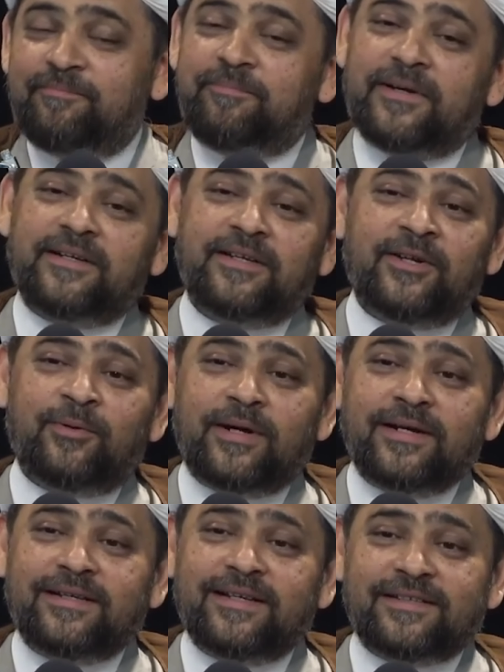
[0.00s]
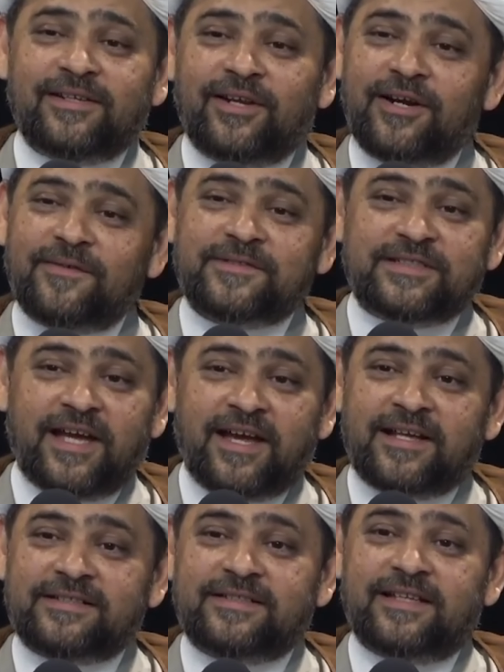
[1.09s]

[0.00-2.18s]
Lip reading: But you know what? There's a lot of chance